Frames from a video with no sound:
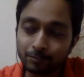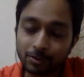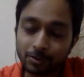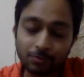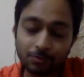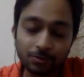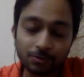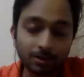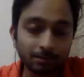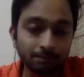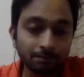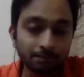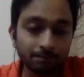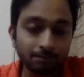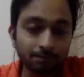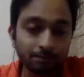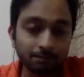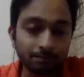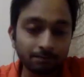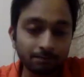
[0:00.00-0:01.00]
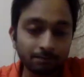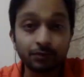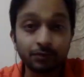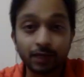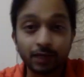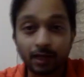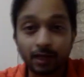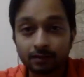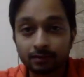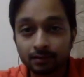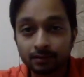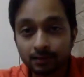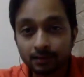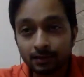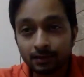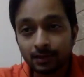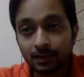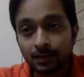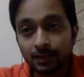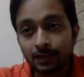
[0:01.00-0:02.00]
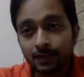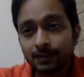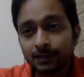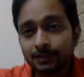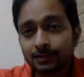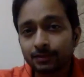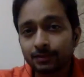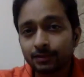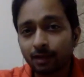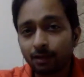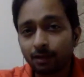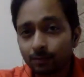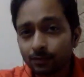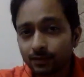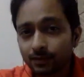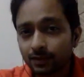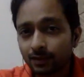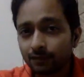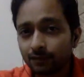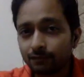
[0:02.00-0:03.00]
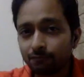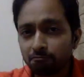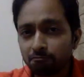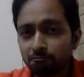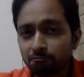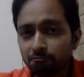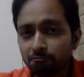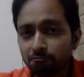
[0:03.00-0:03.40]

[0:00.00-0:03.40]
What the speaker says: do them the best you can. So that was my